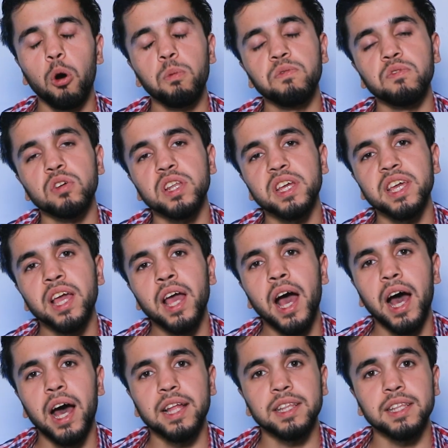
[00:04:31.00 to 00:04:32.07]
Hopefully,
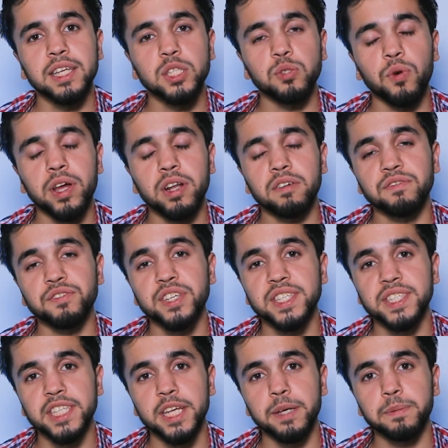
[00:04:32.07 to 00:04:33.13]
at least one of these
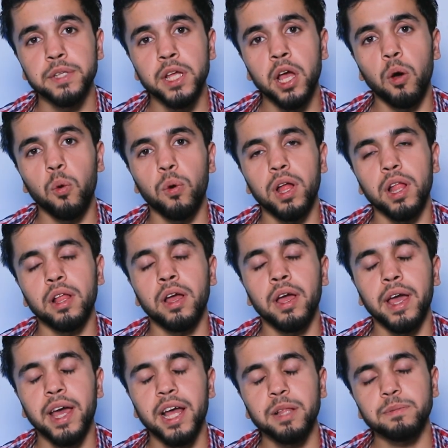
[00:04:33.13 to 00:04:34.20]
tips will
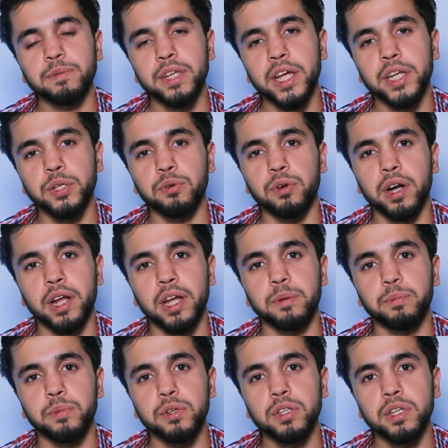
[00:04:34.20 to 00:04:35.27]
help that your
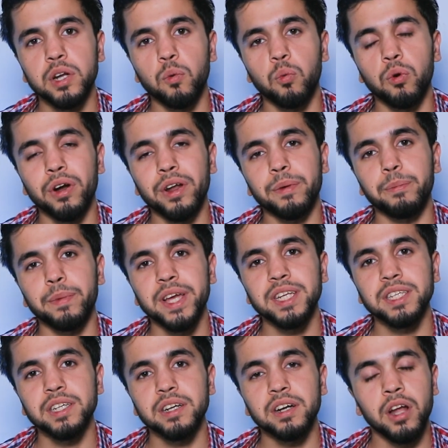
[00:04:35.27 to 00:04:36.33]
computer work
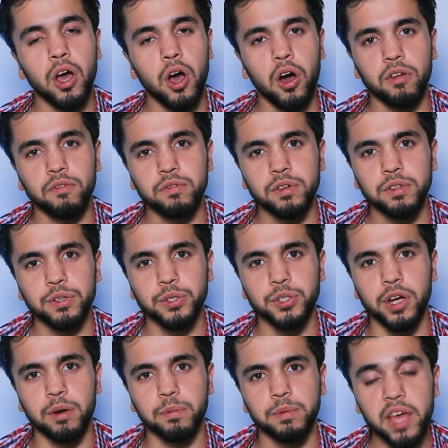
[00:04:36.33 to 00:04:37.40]
better on
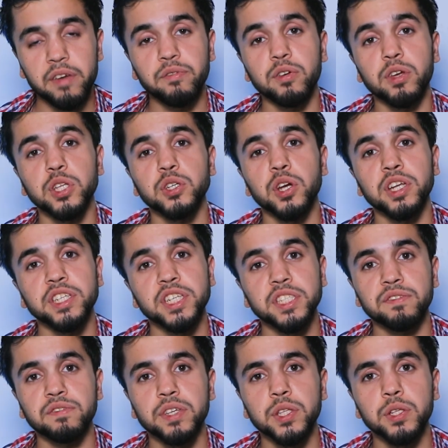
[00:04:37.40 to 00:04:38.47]
Photoshop. If you enjoyed this
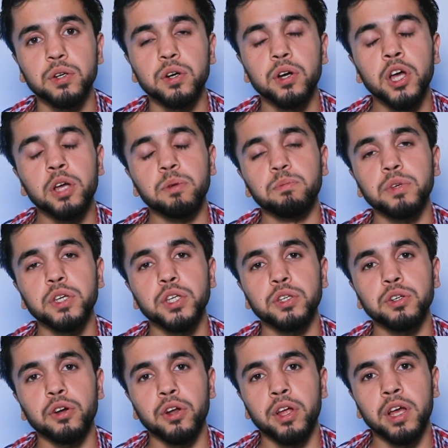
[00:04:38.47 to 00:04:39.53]
video, be
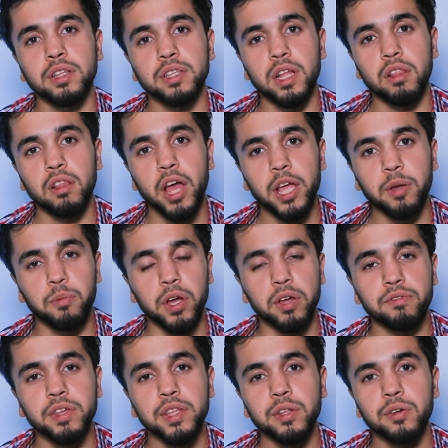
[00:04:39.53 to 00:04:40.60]
sure to like my
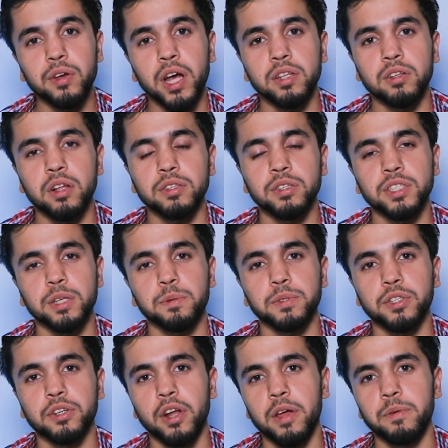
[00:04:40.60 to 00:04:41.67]
video and also
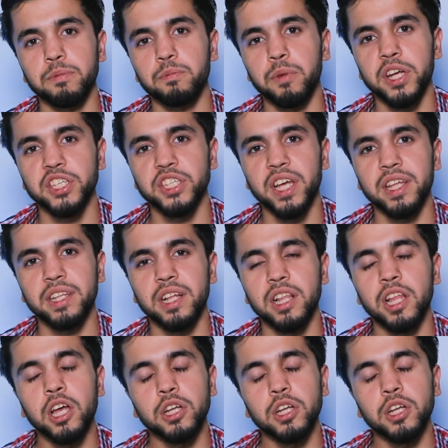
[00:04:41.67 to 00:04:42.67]
subscribe to my channel.